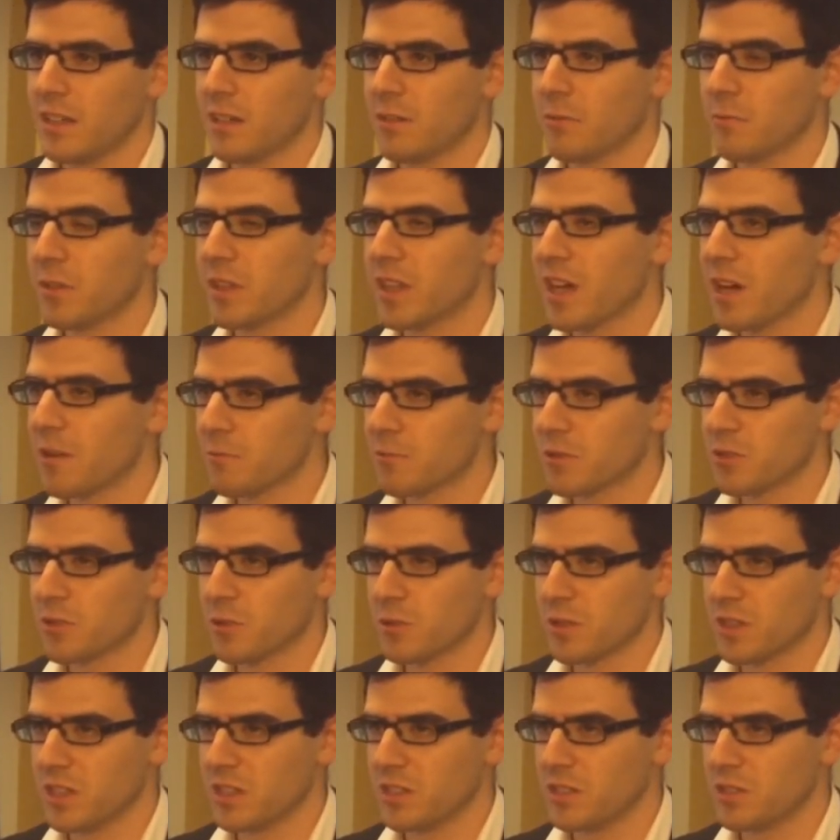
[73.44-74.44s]
without
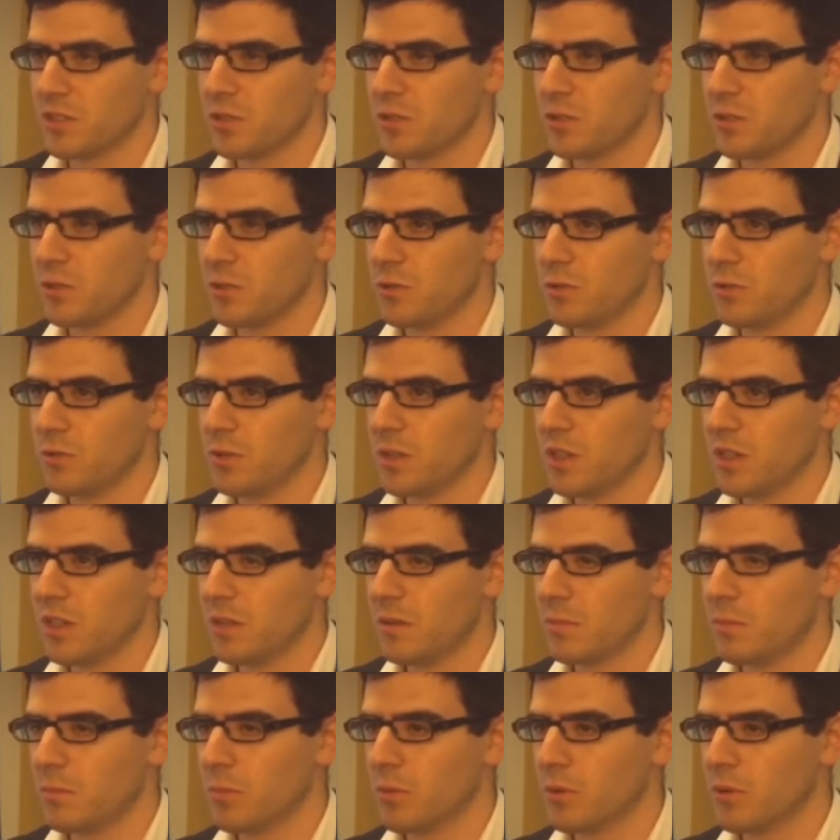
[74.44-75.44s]
resorting to
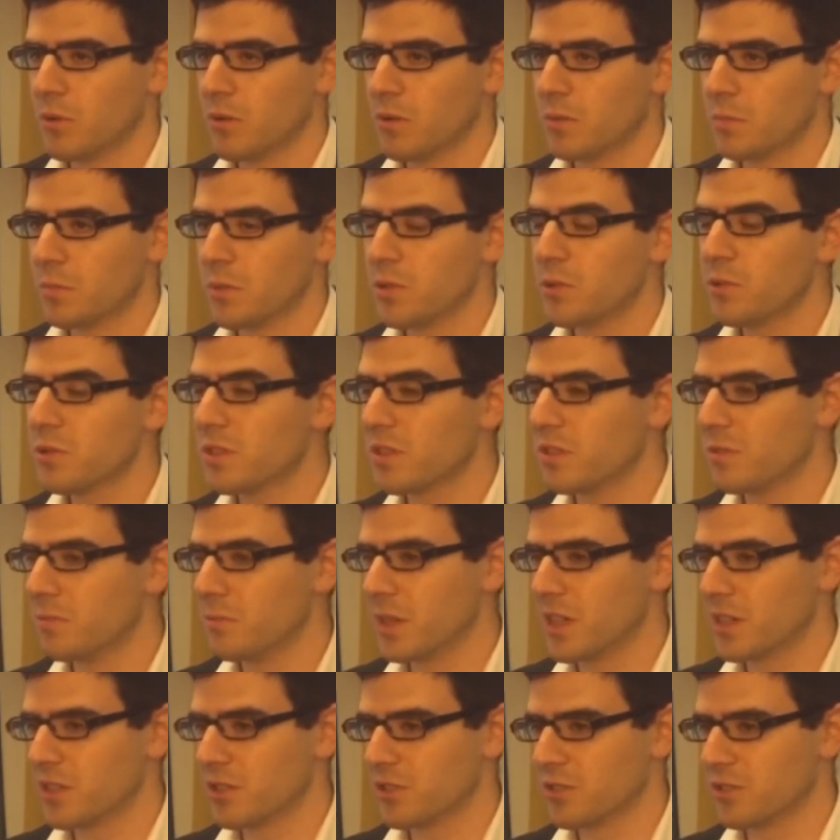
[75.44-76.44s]
more punitive
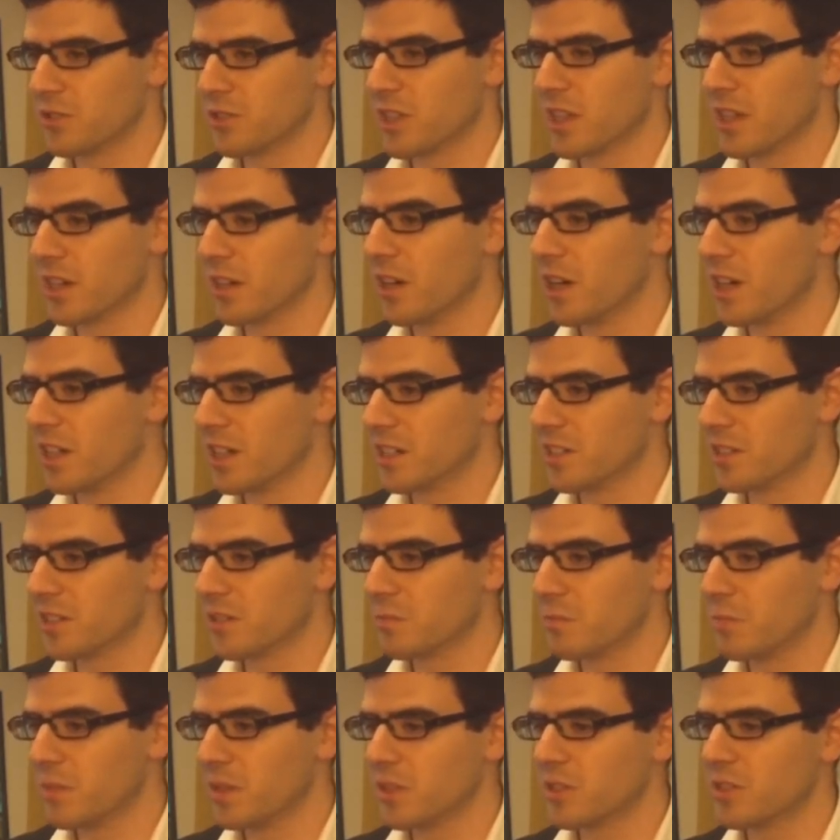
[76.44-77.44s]
measures like
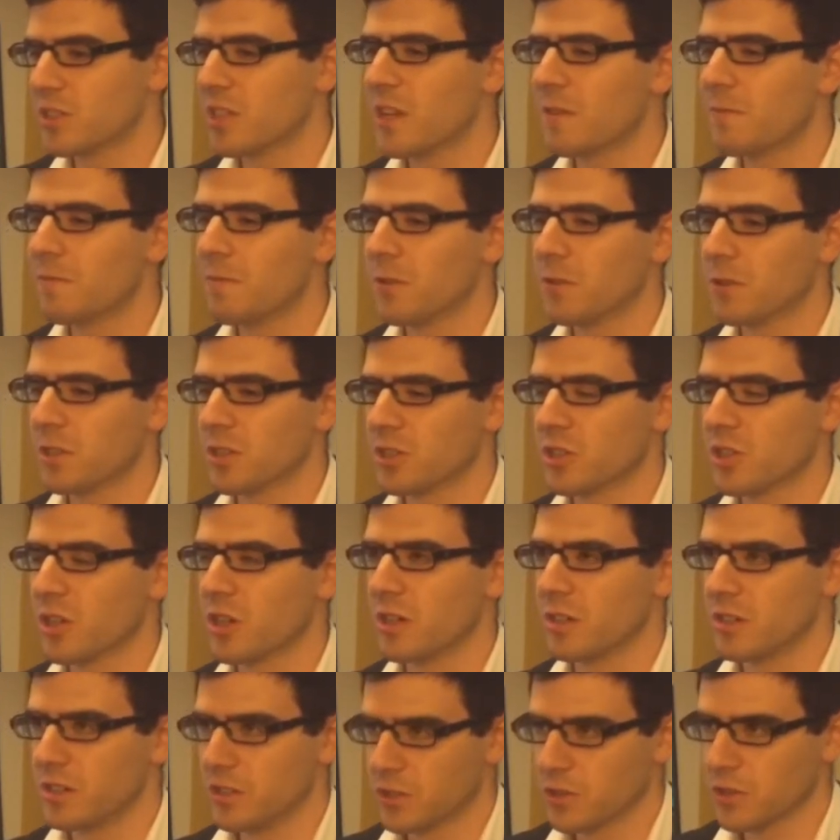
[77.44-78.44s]
audits, but instead focus
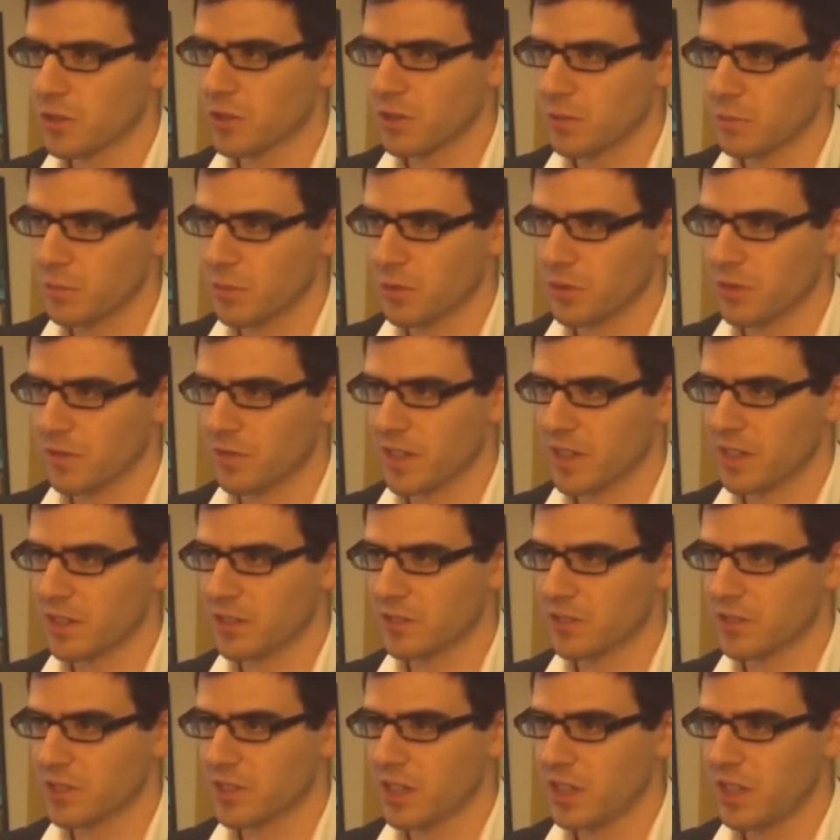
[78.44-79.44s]
on internal
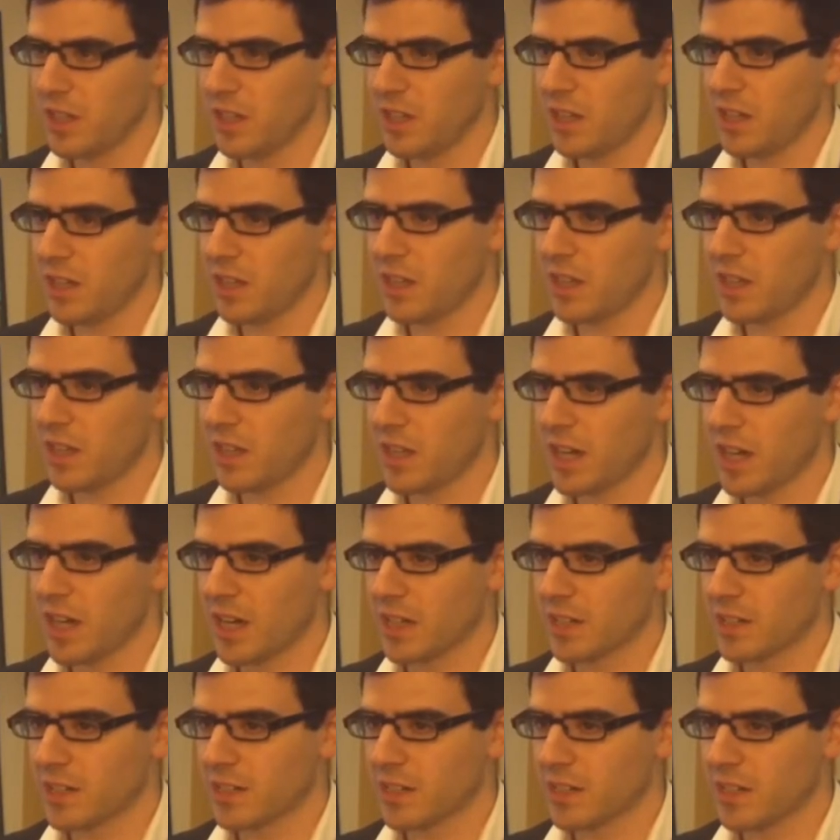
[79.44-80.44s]
motivators
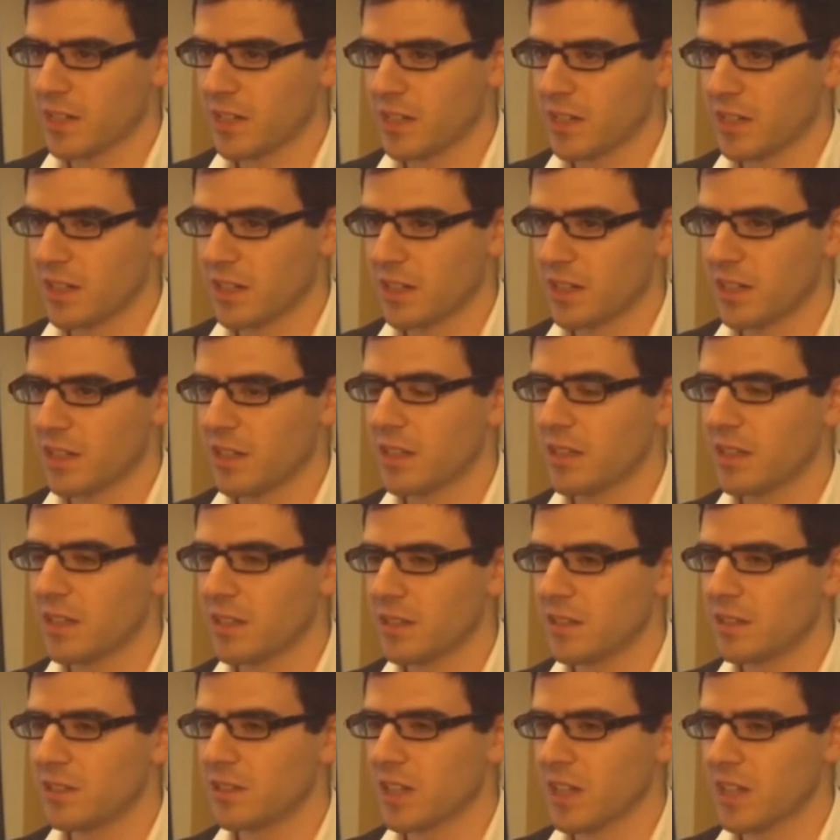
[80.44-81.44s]
that
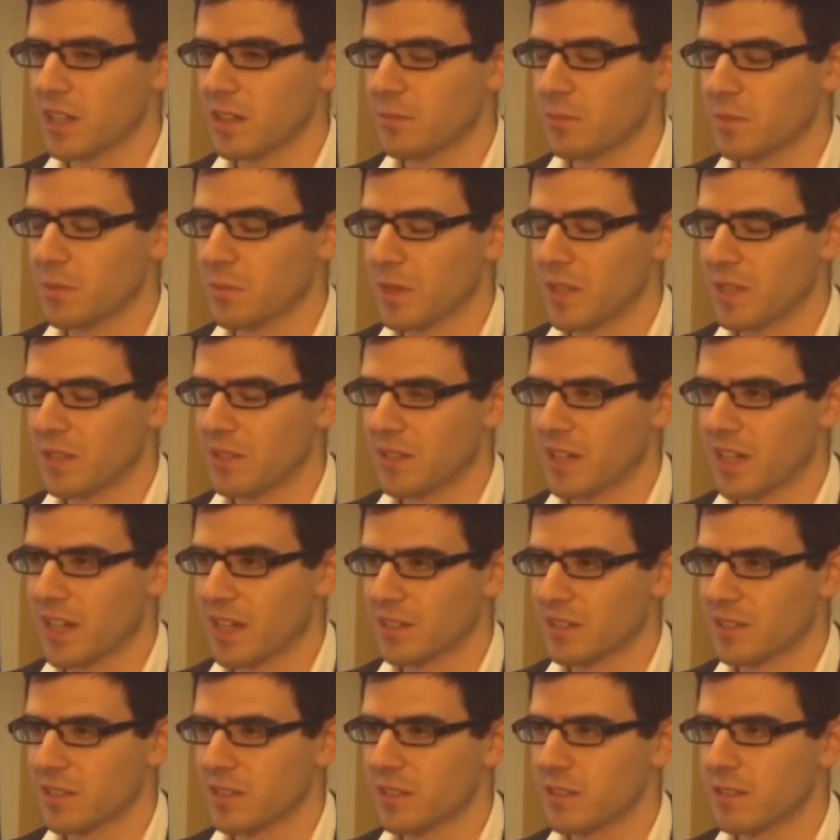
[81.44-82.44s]
to get them to pay their
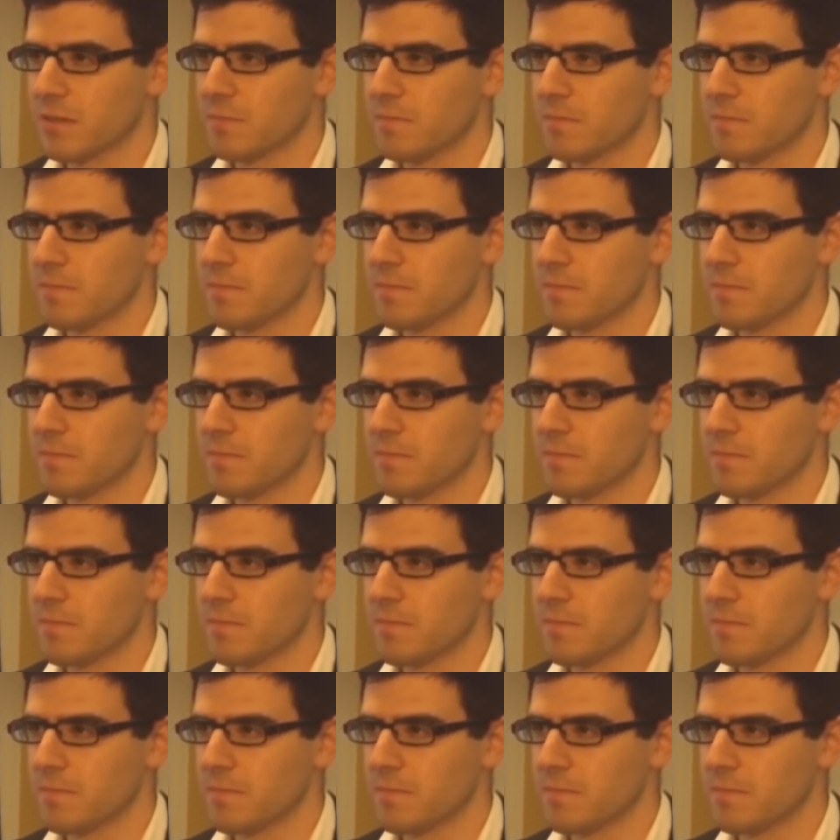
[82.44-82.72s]
taxes.